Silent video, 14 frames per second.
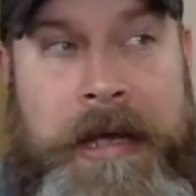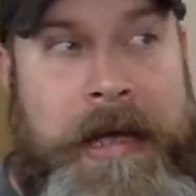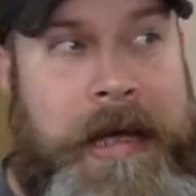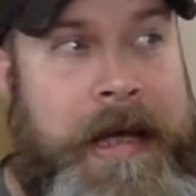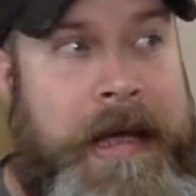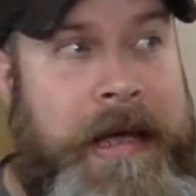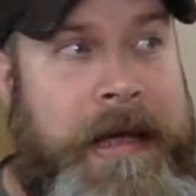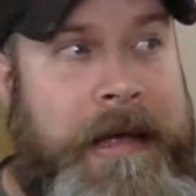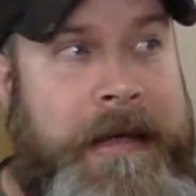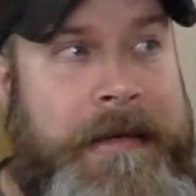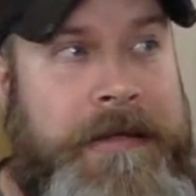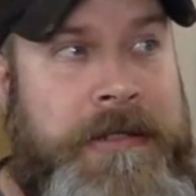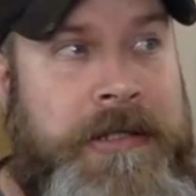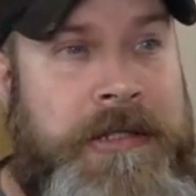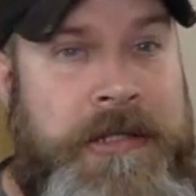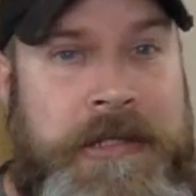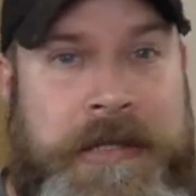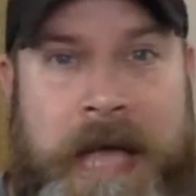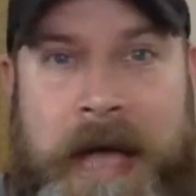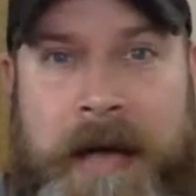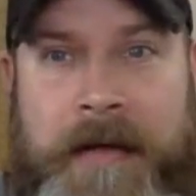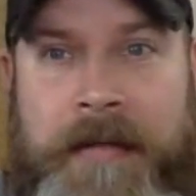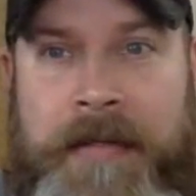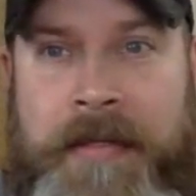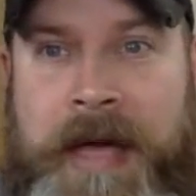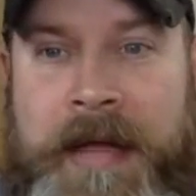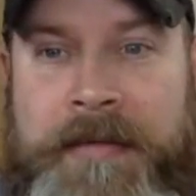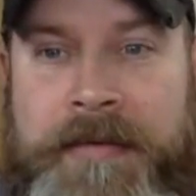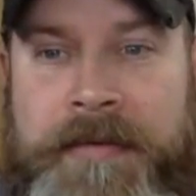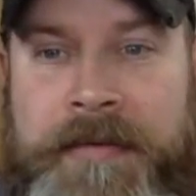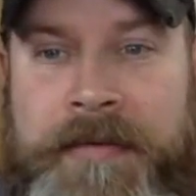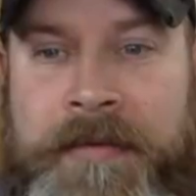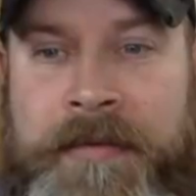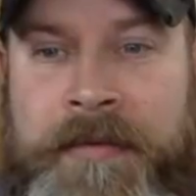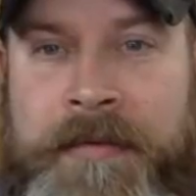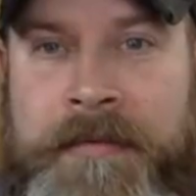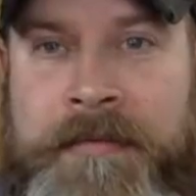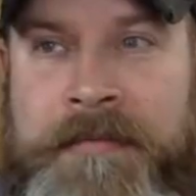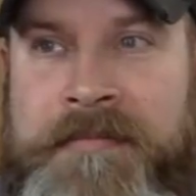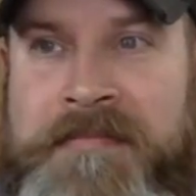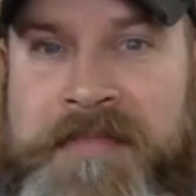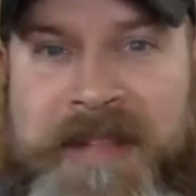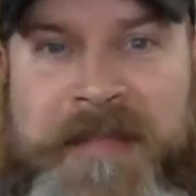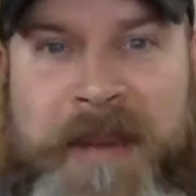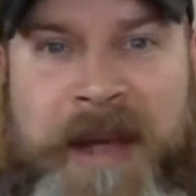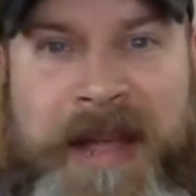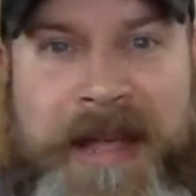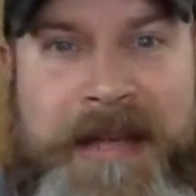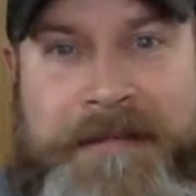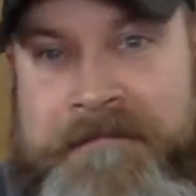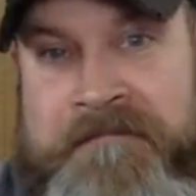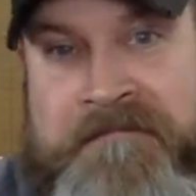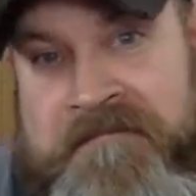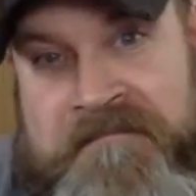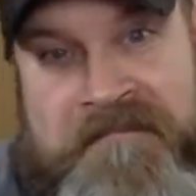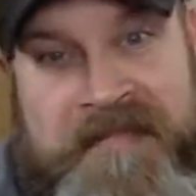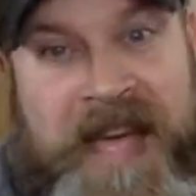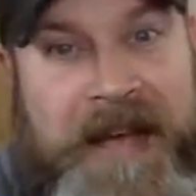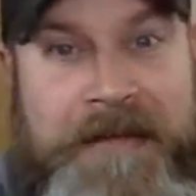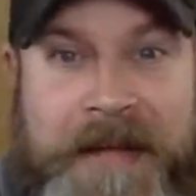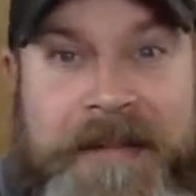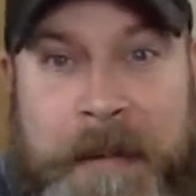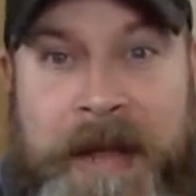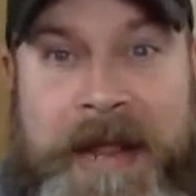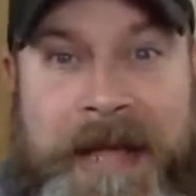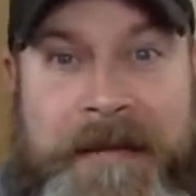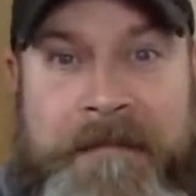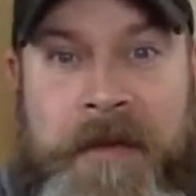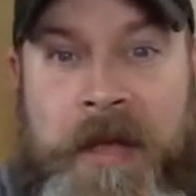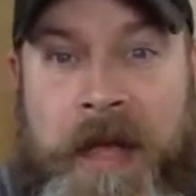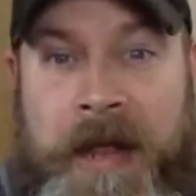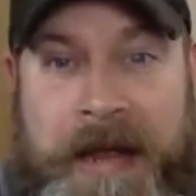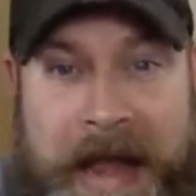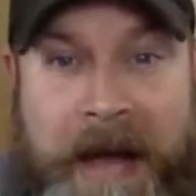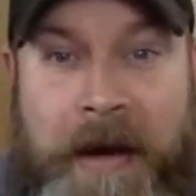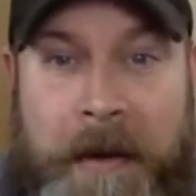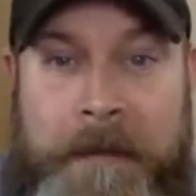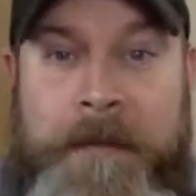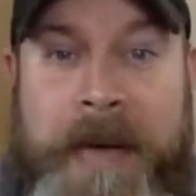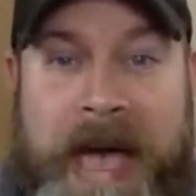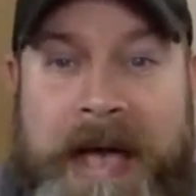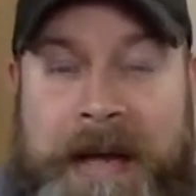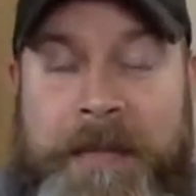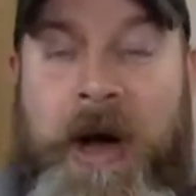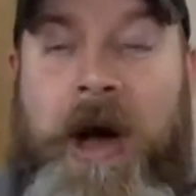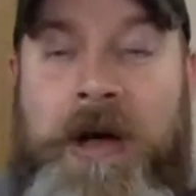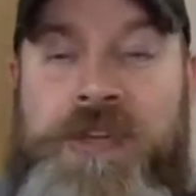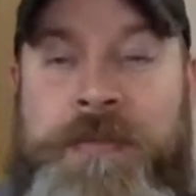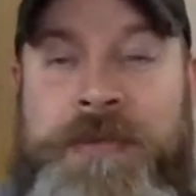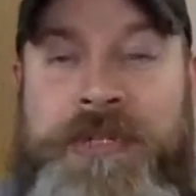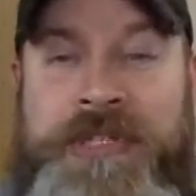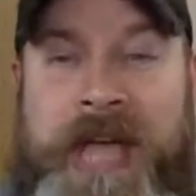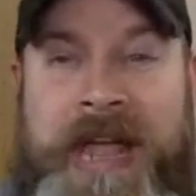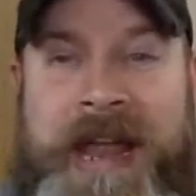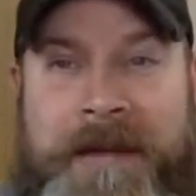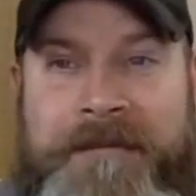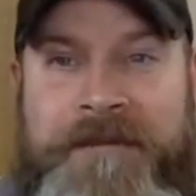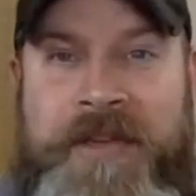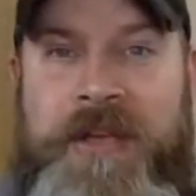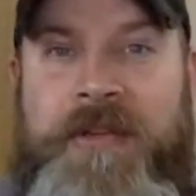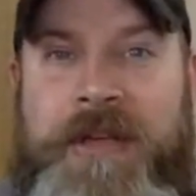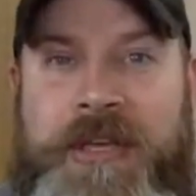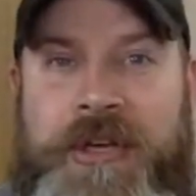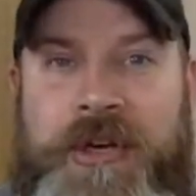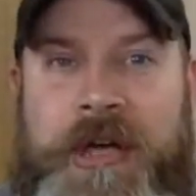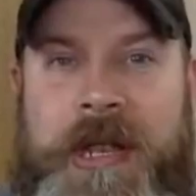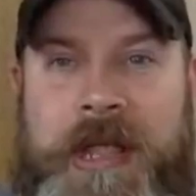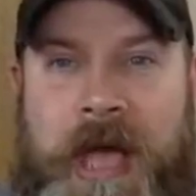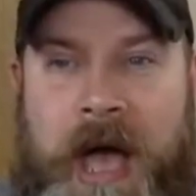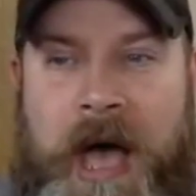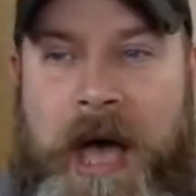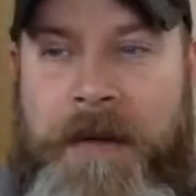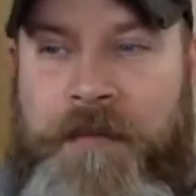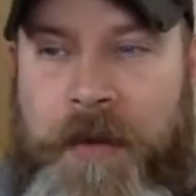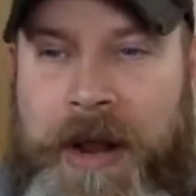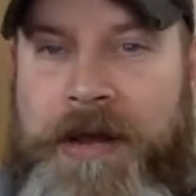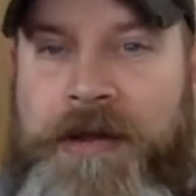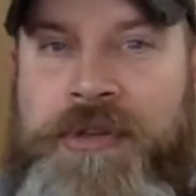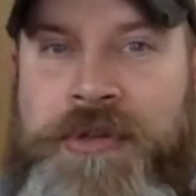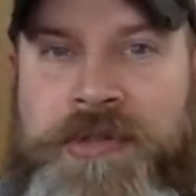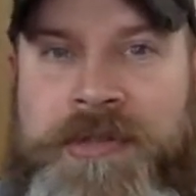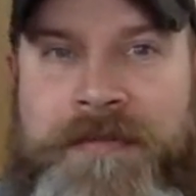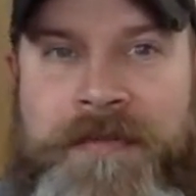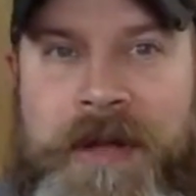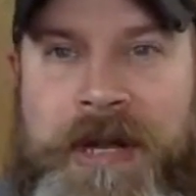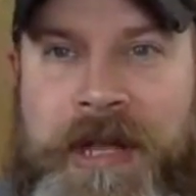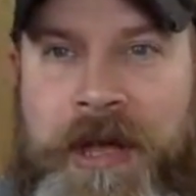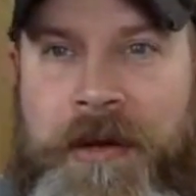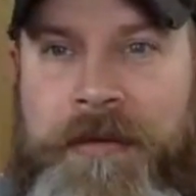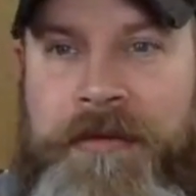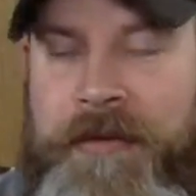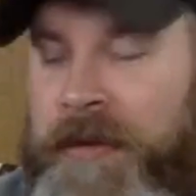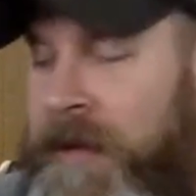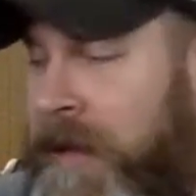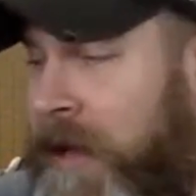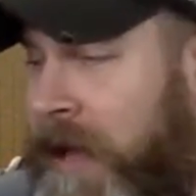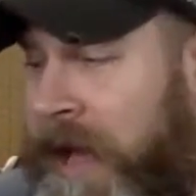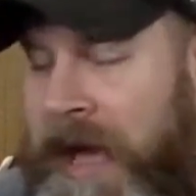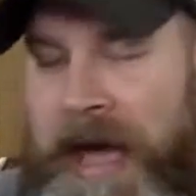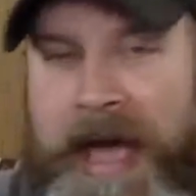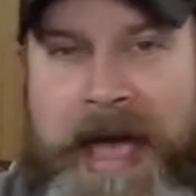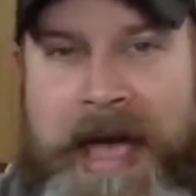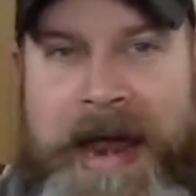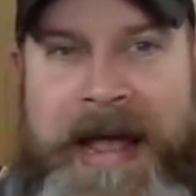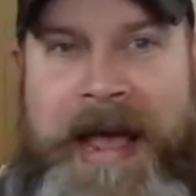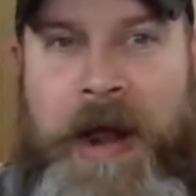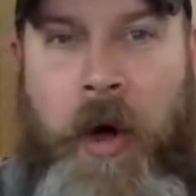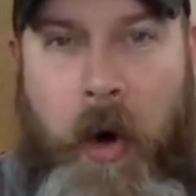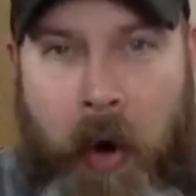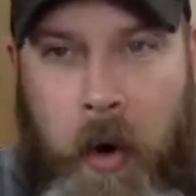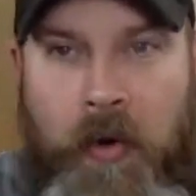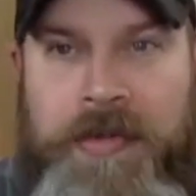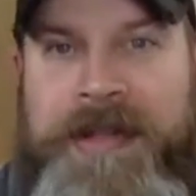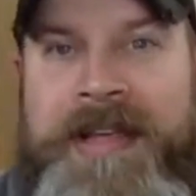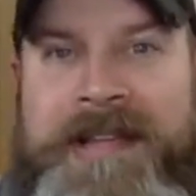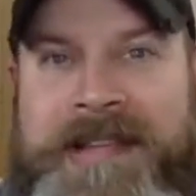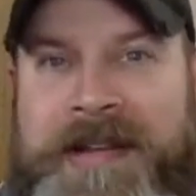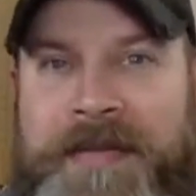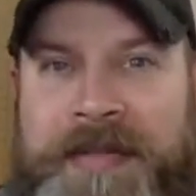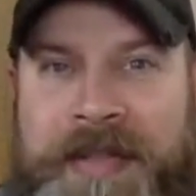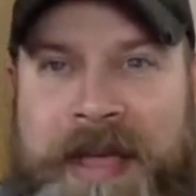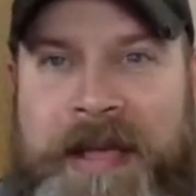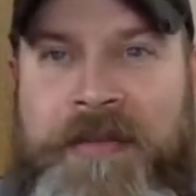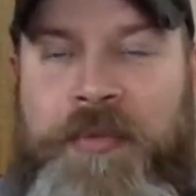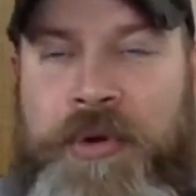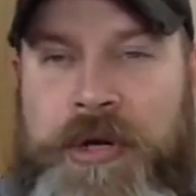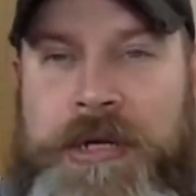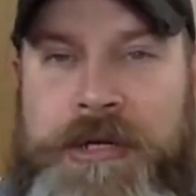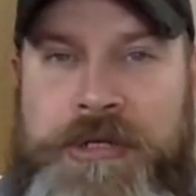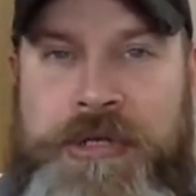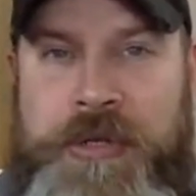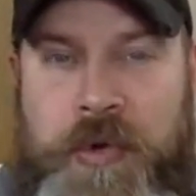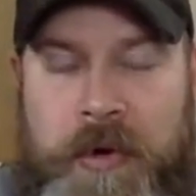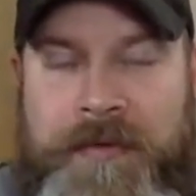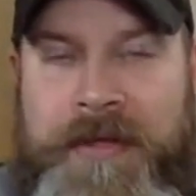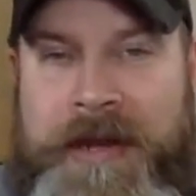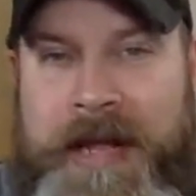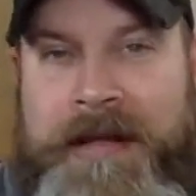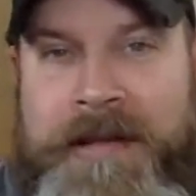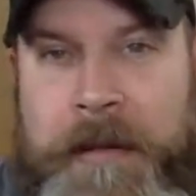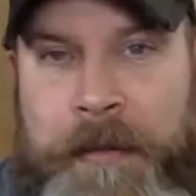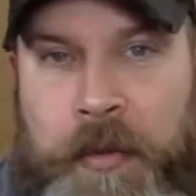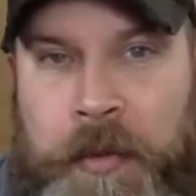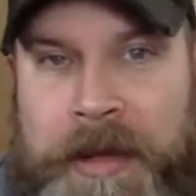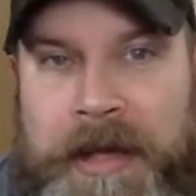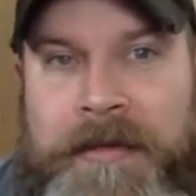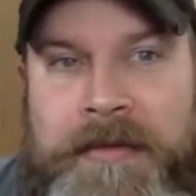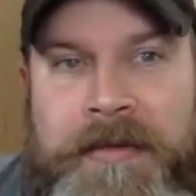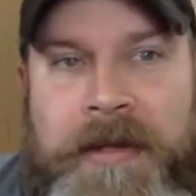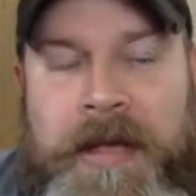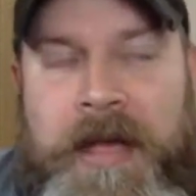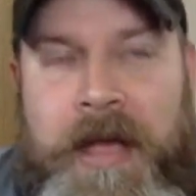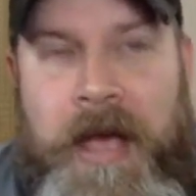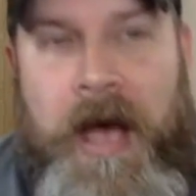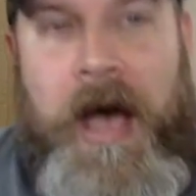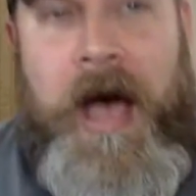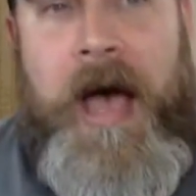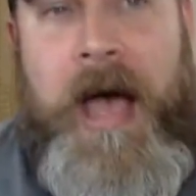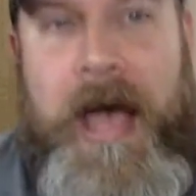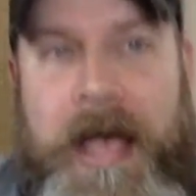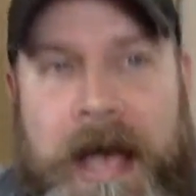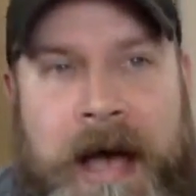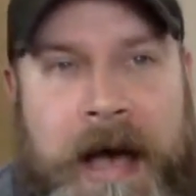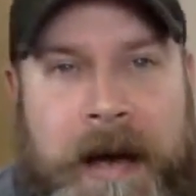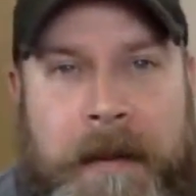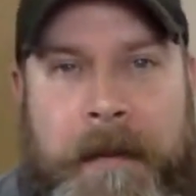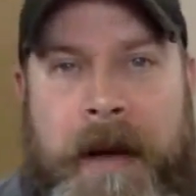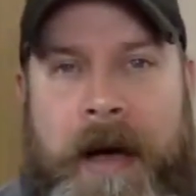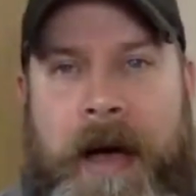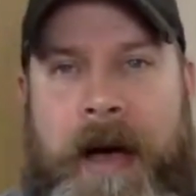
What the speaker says: and yeah, that's about it. Yeah, that's about it. Now I'm back. I'm 100%. I'm feeling good. I'm ready to shoot some videos, and I got a whole list of things we're going to do over the next couple weeks. I'm